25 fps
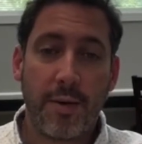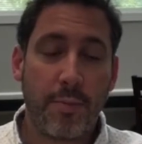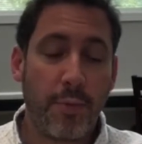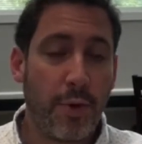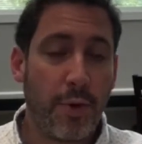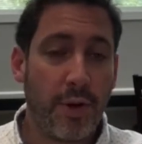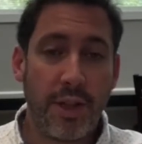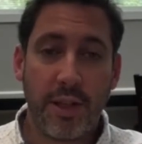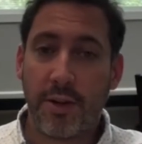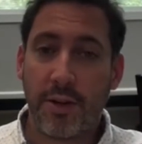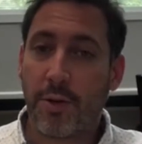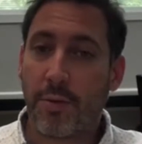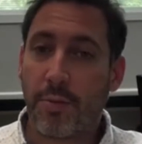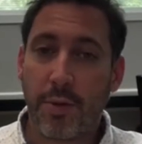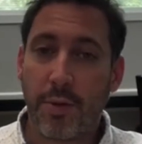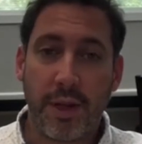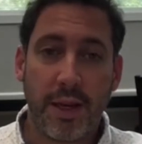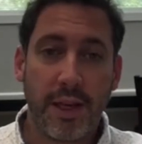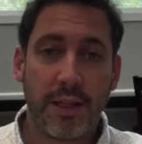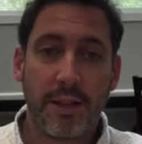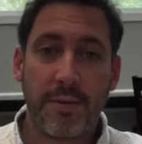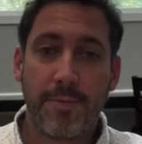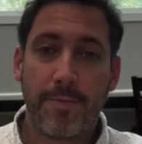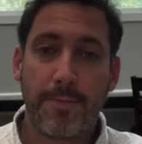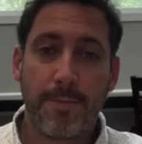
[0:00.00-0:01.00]
put in your
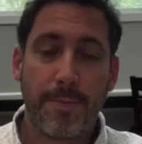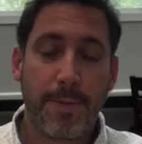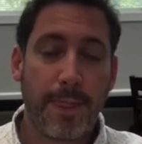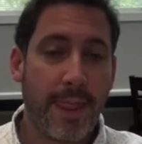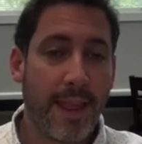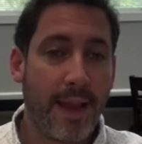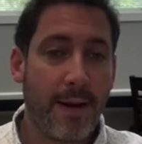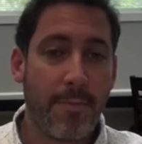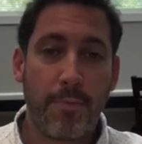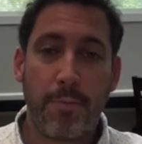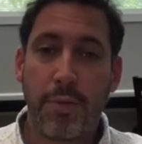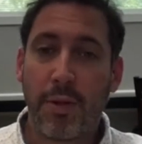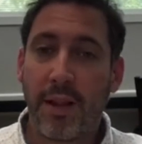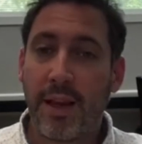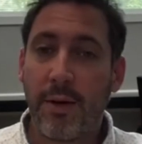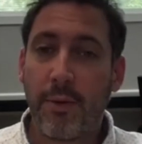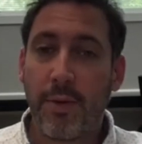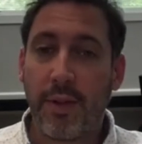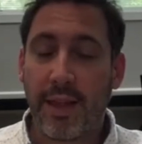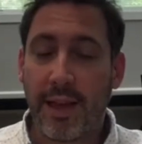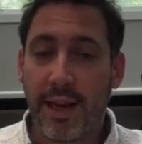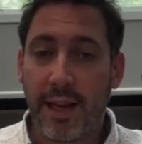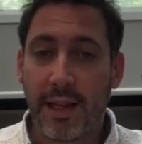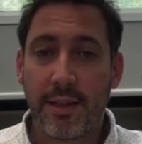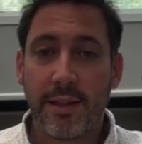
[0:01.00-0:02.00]
plate and play
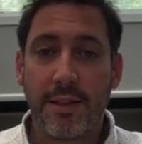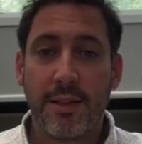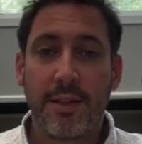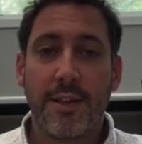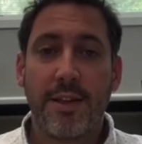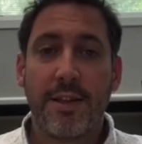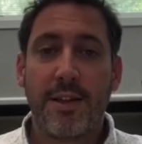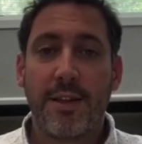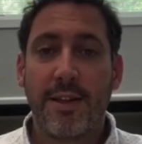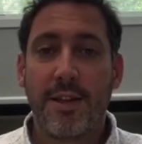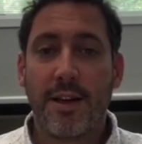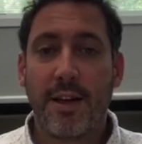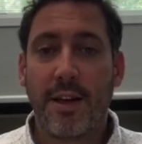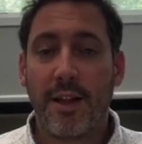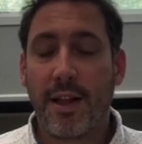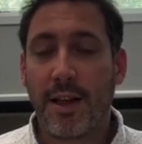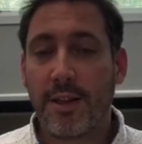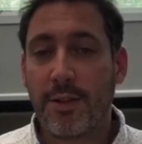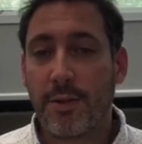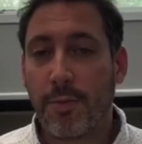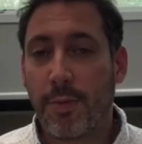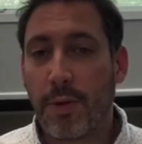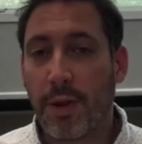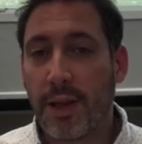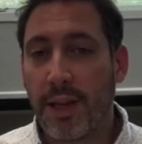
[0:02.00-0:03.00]
with that. I
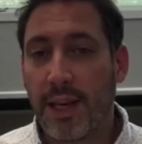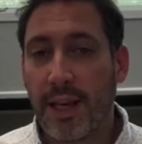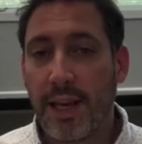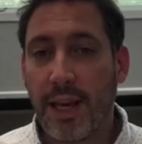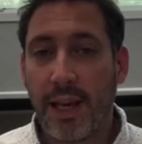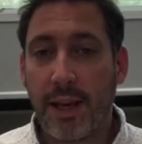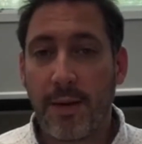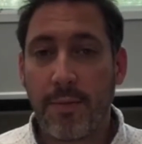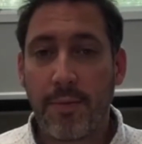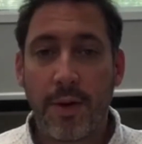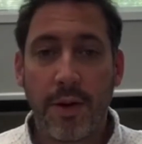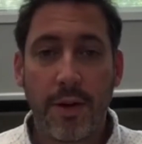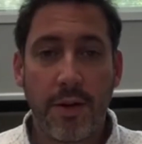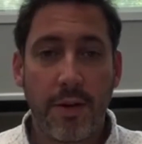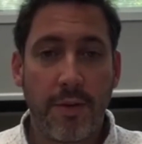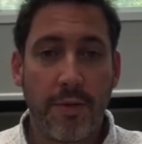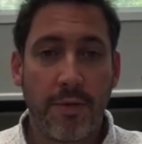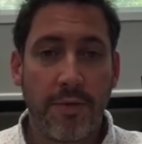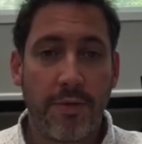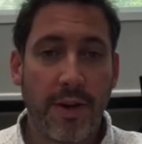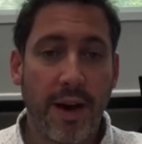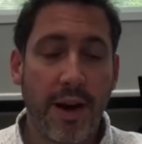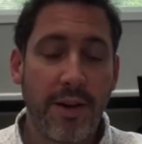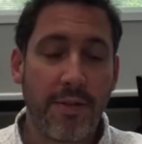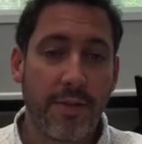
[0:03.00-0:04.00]
like to play a game of
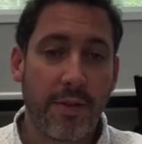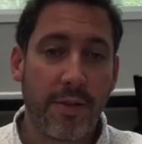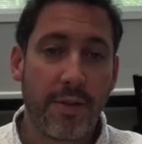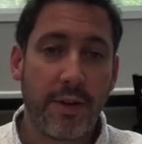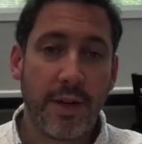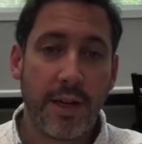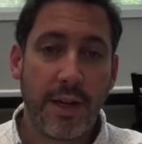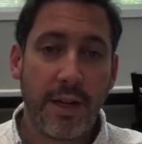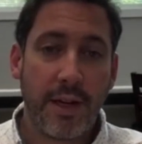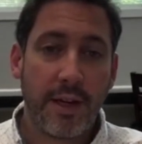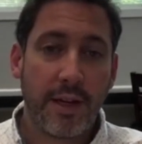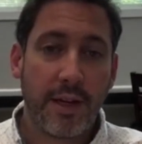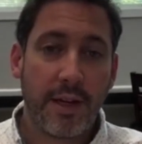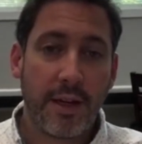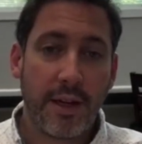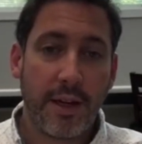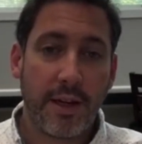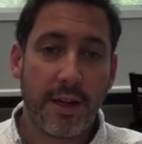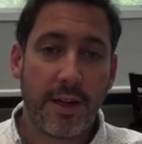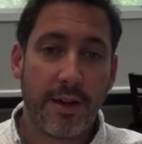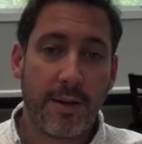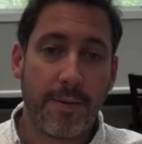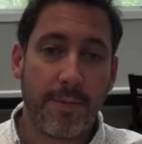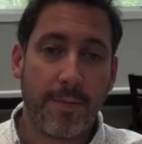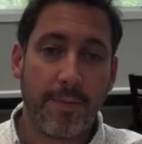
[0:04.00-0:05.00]
Fiverr.
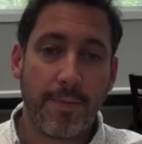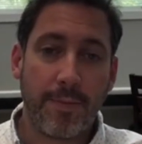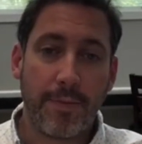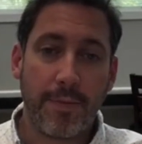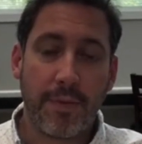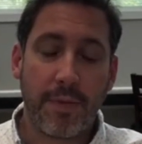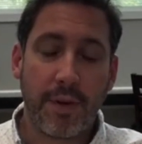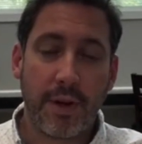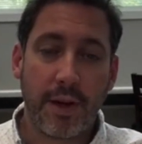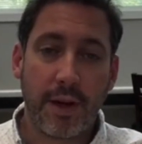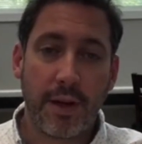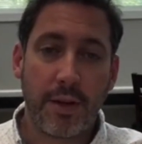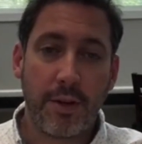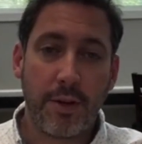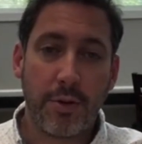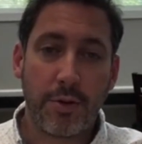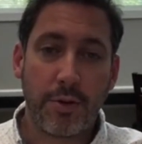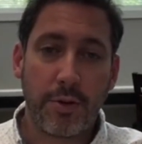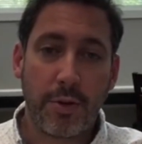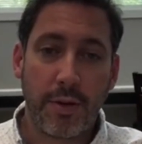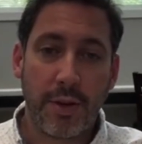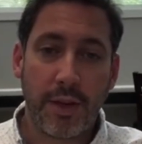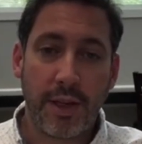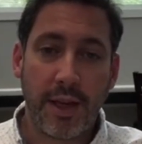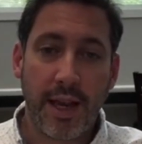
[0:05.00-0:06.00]
I
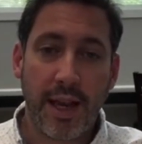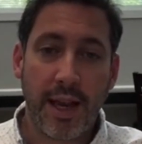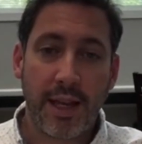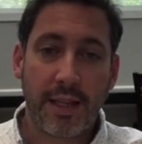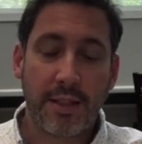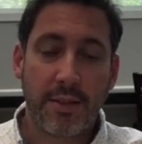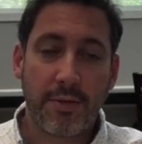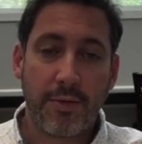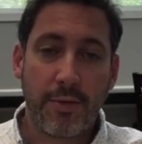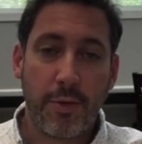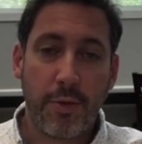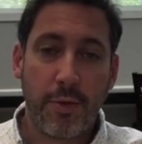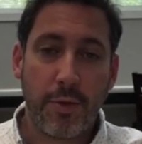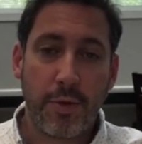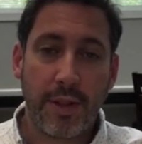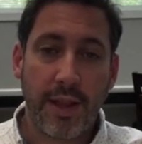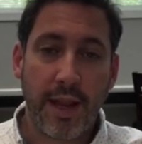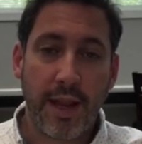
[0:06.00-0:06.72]
usually ask for